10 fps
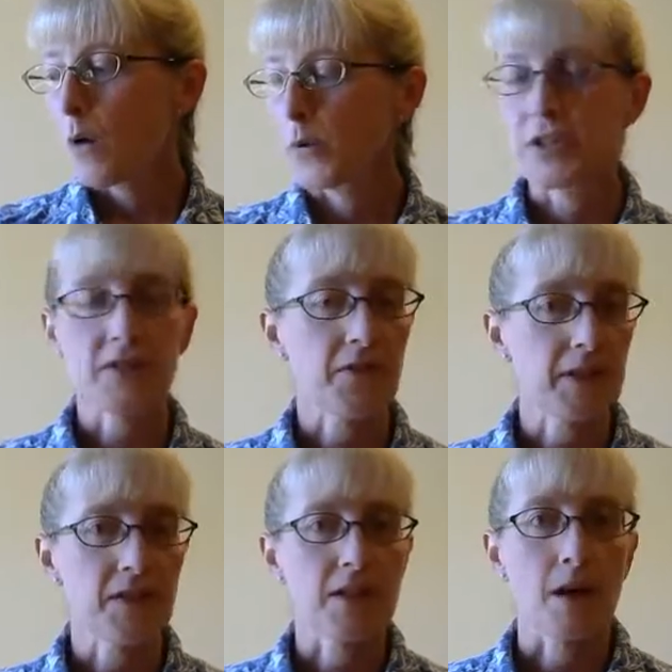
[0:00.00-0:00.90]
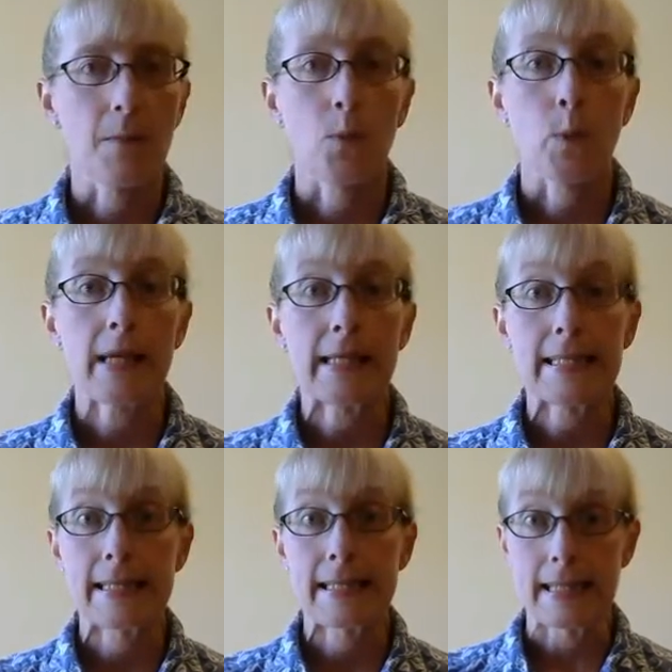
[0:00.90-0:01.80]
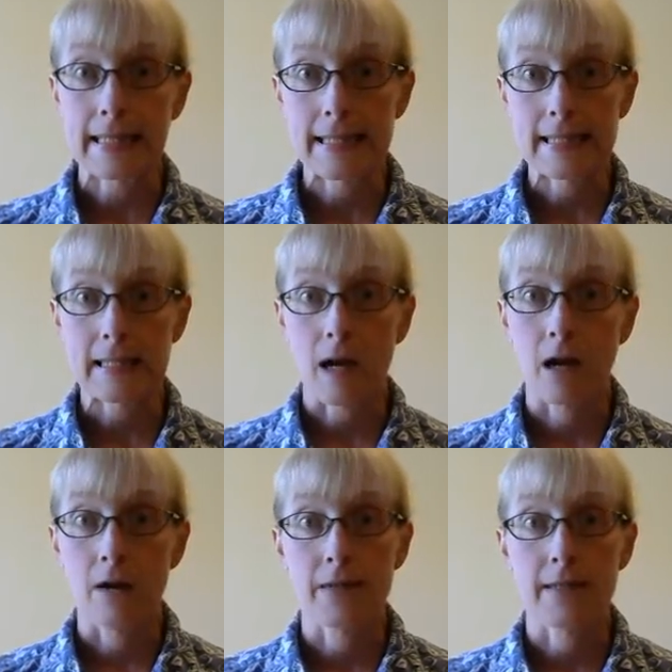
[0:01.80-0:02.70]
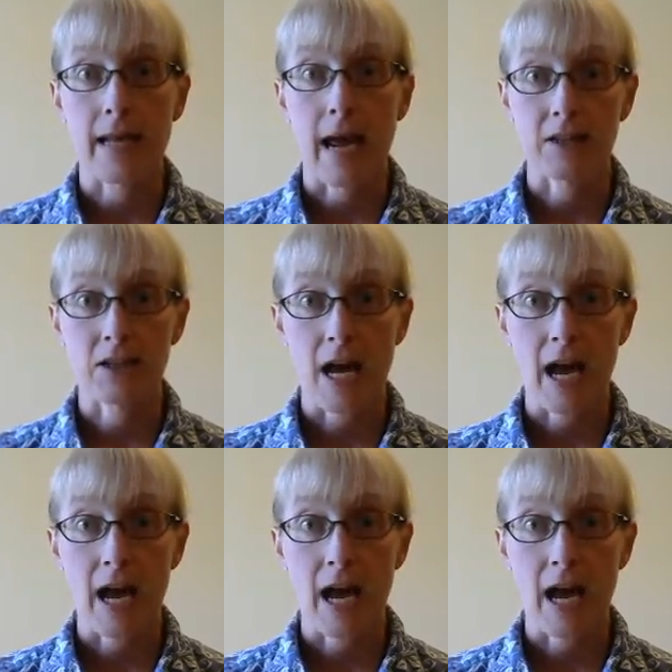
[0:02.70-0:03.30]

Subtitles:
We just finished up week 6 of Stash